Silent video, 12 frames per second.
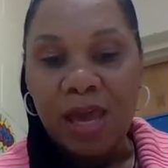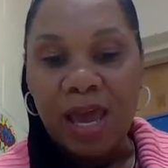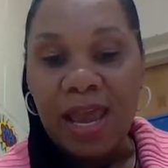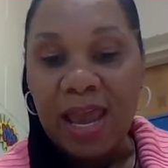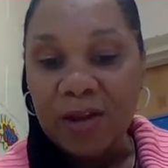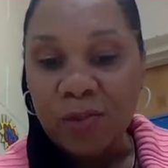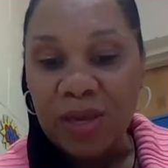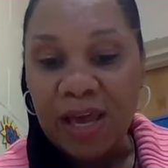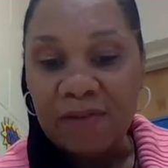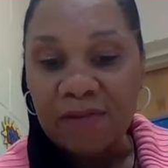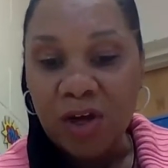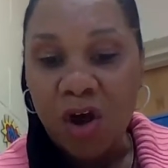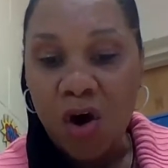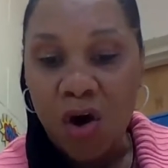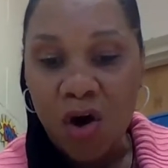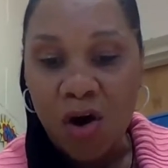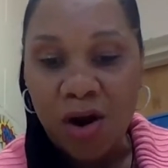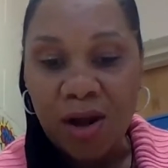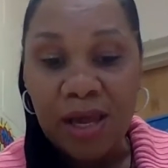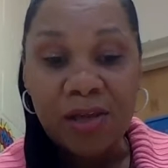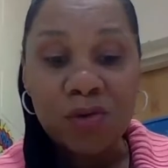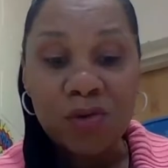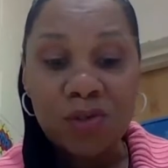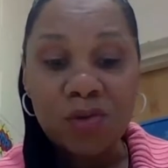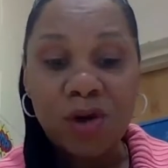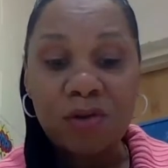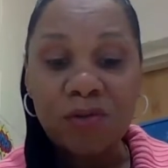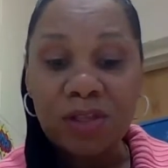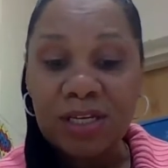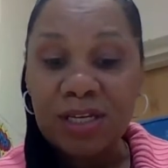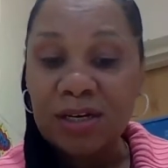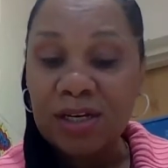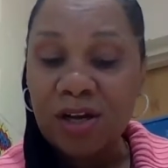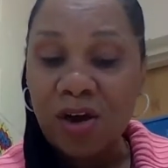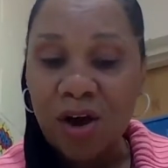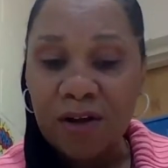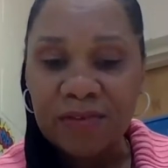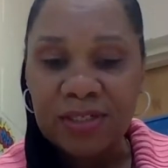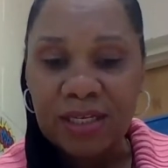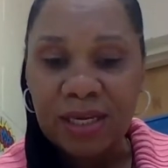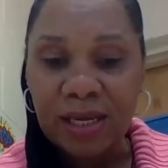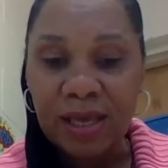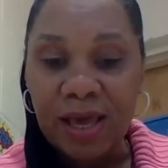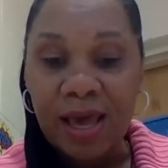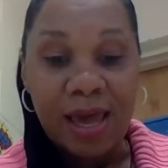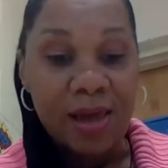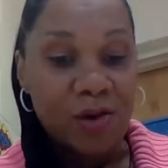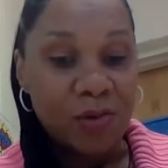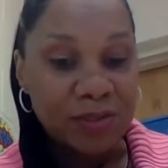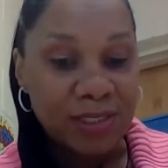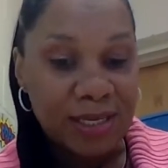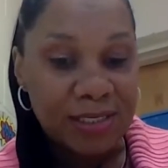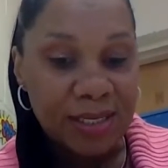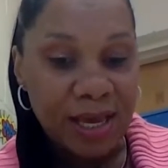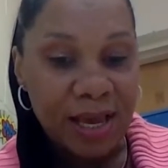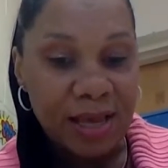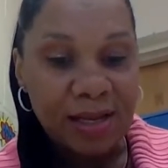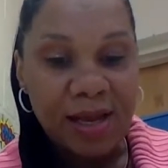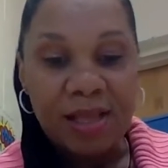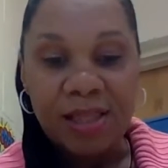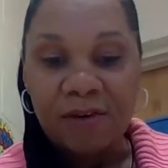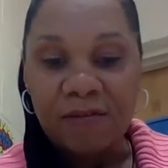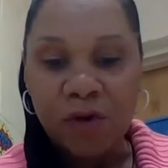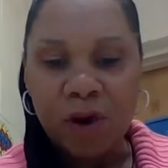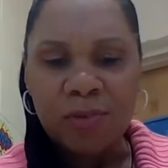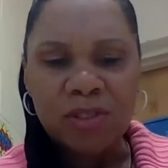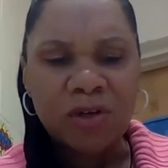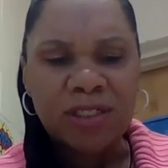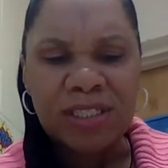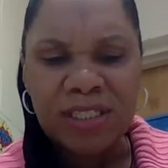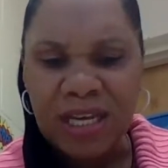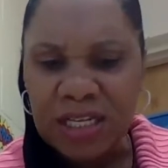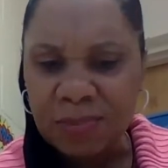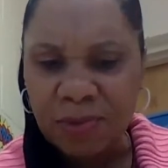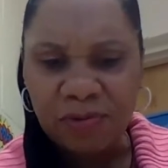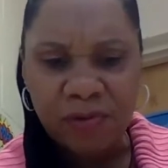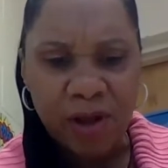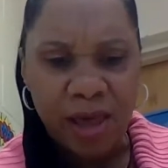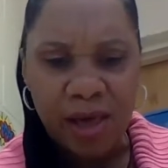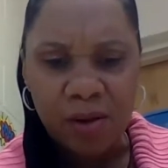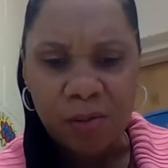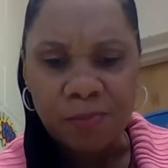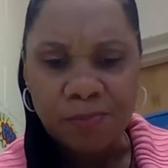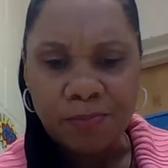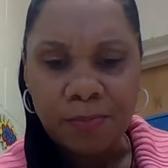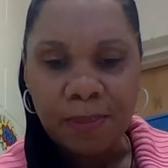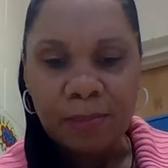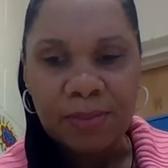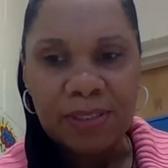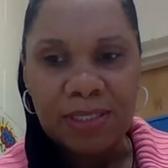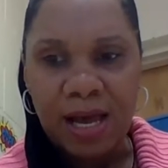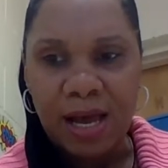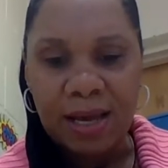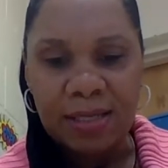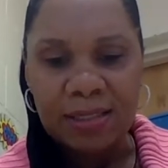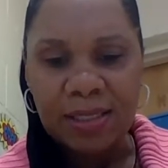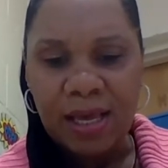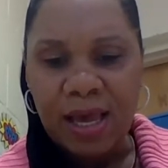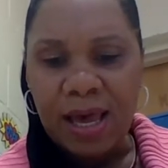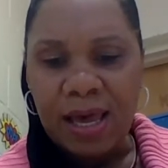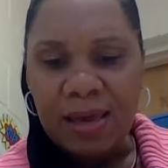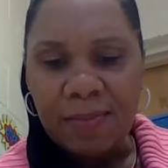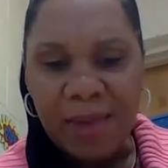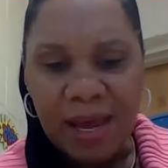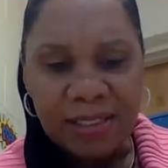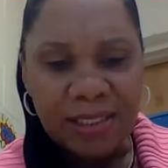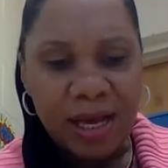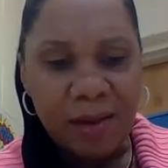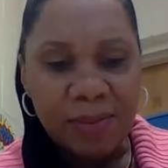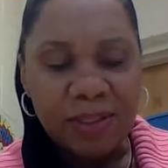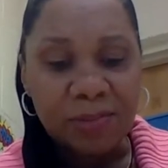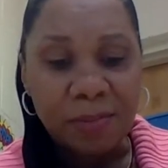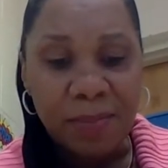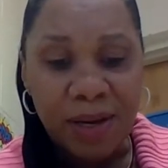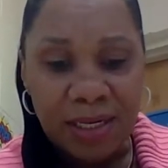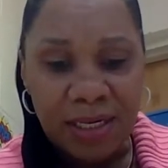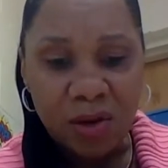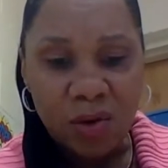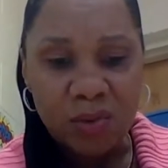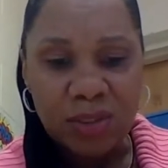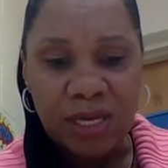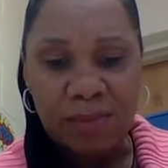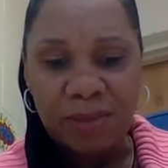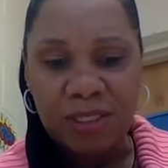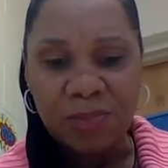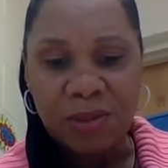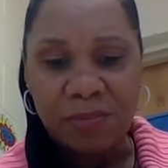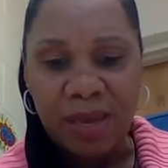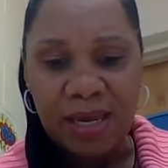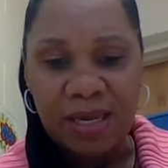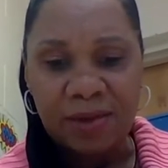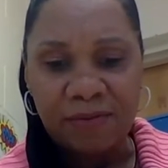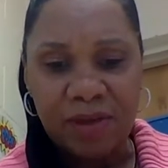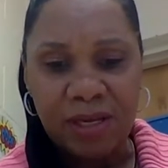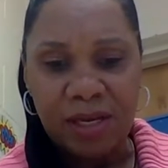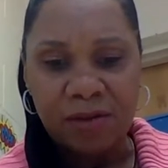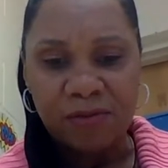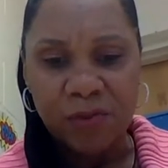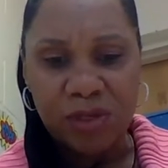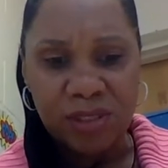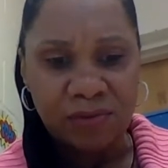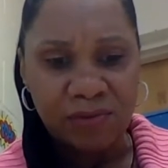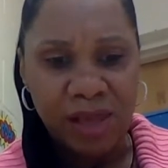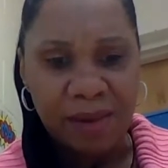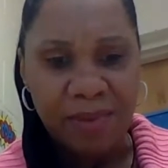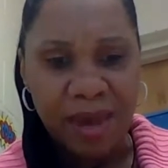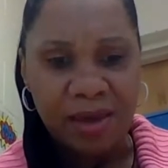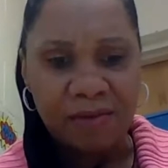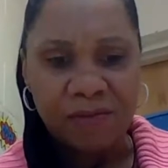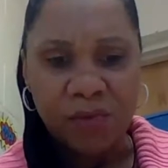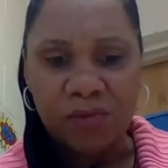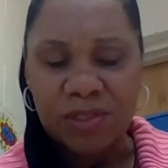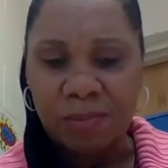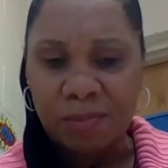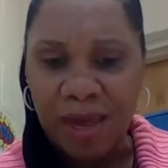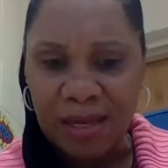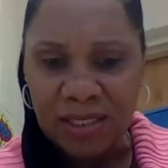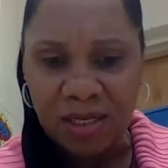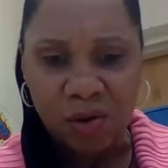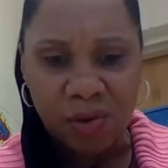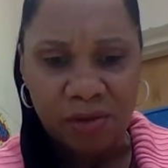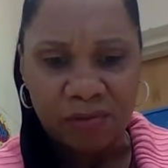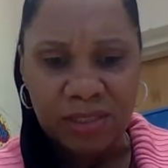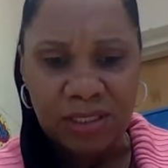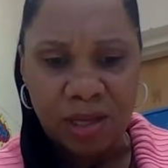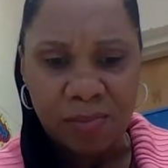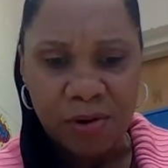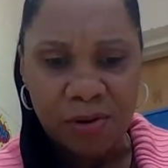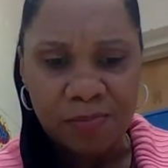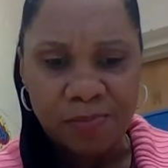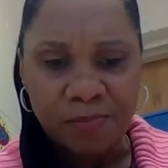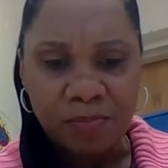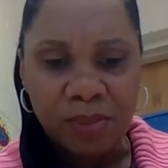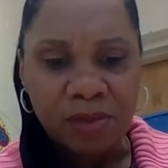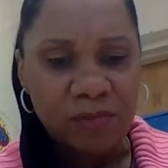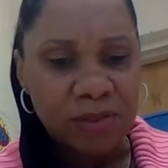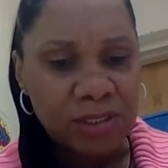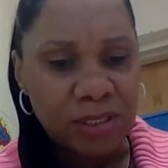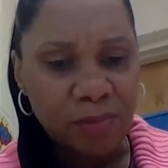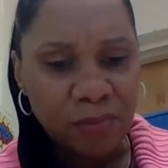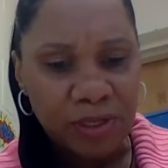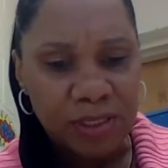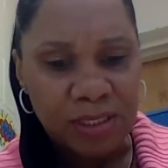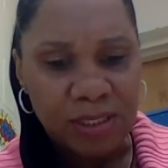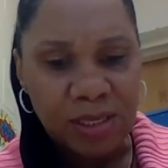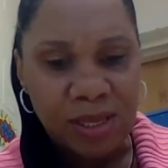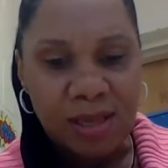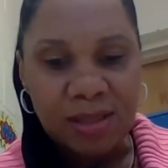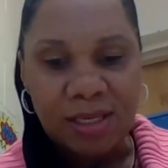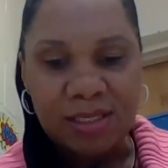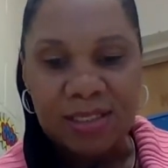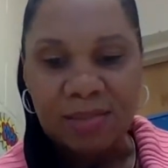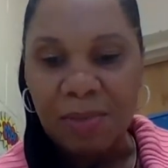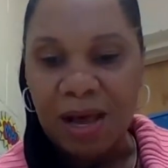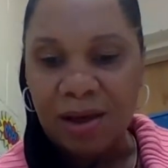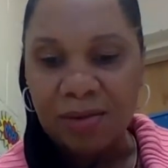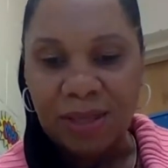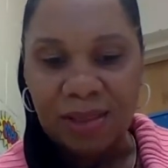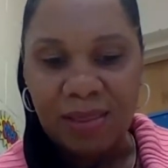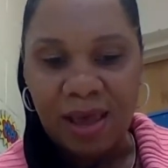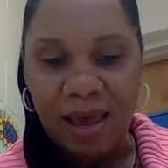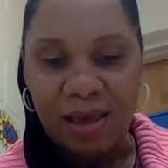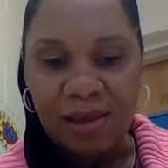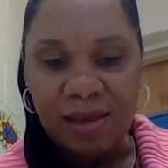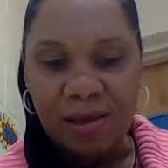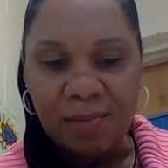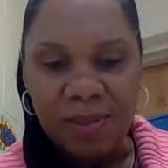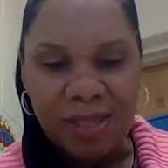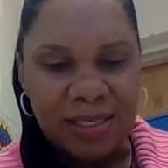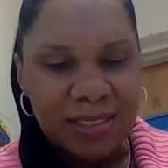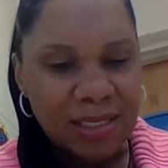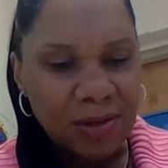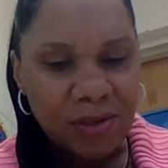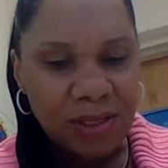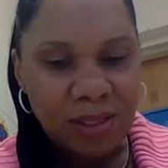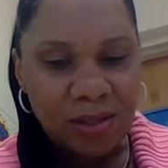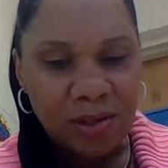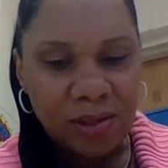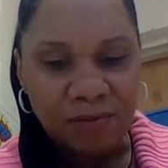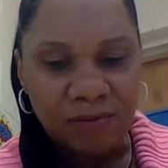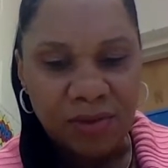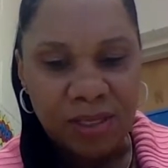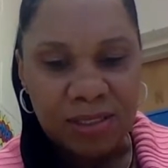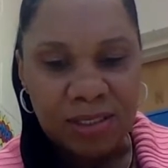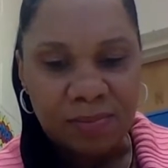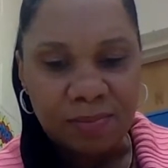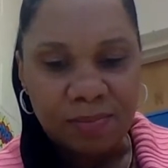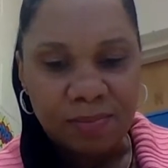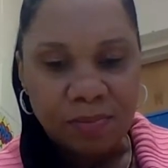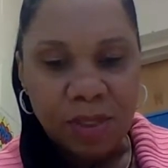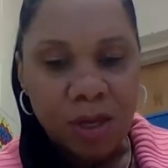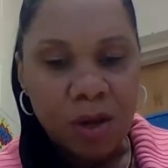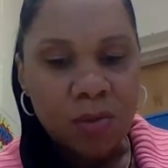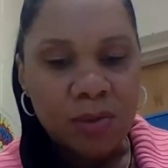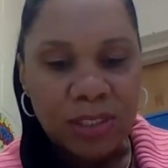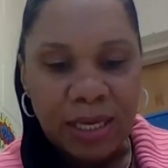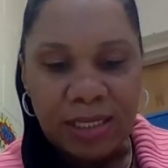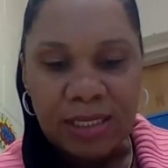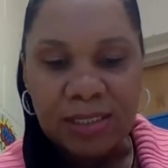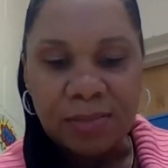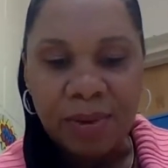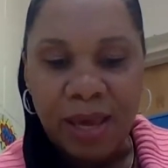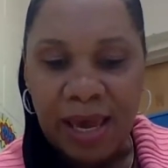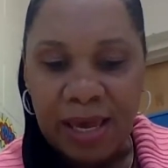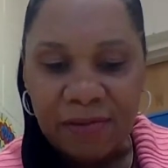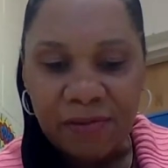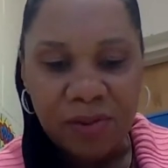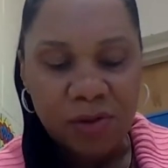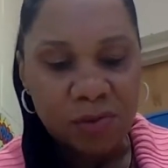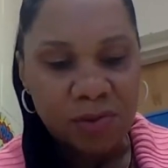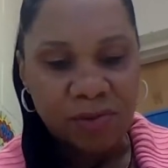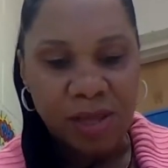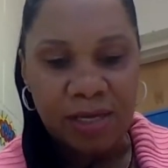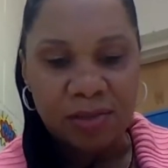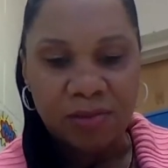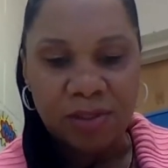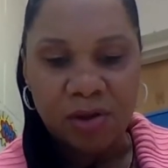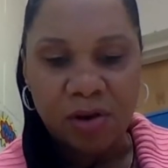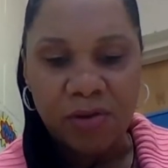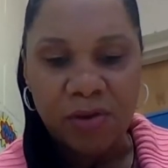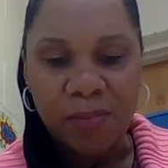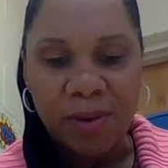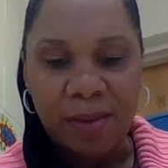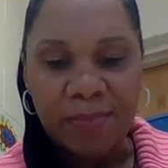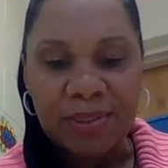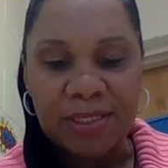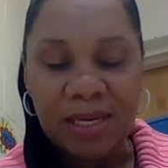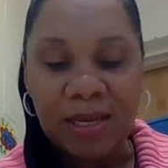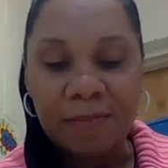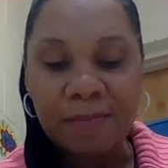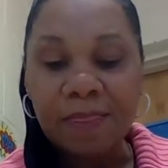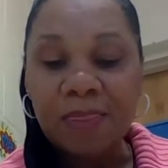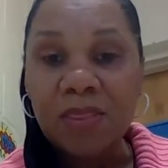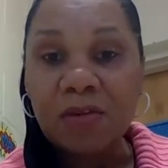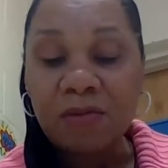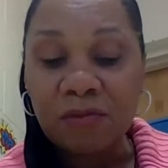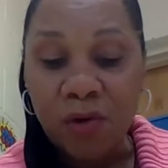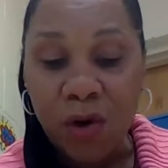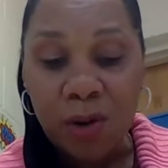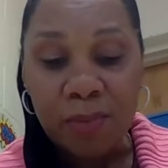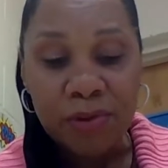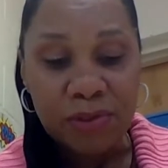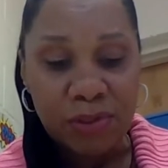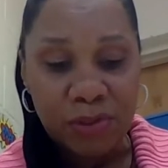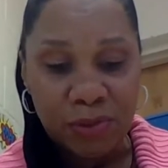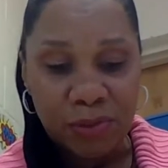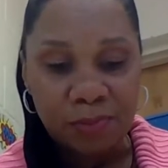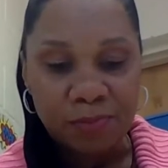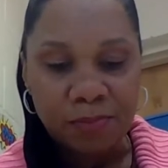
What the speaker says: And we have a car, and you two are really good at harvesting. And Jose said that farmers are desperate for help. Besides, imagine how much money Jose must be making if he can afford to fly back and forth to Mexico every summer. For some reason, they smiled at that, but they still didn't look convinced. Jose doesn't pay for those flights, Rosario, Papa said. The farmers do.